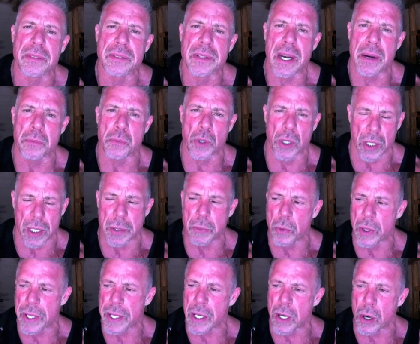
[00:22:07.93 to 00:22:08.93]
and really
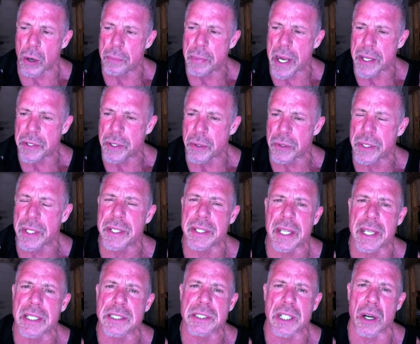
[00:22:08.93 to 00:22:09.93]
want to go about doing the
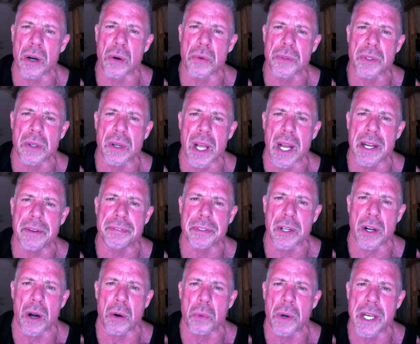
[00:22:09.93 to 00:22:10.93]
things to own their life in
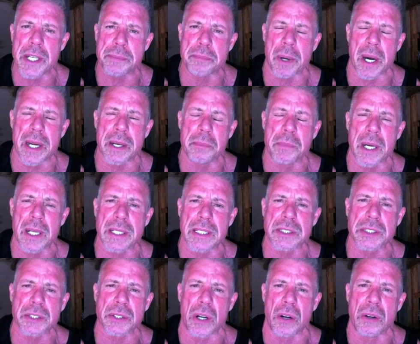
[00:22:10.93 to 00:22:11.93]
all ways, body, mind, and
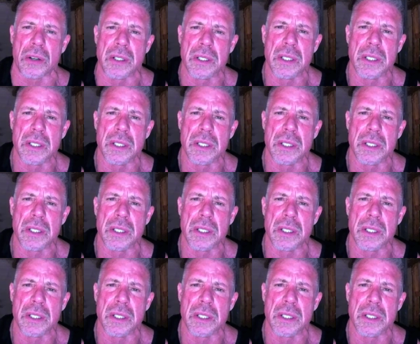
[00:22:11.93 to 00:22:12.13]
soul.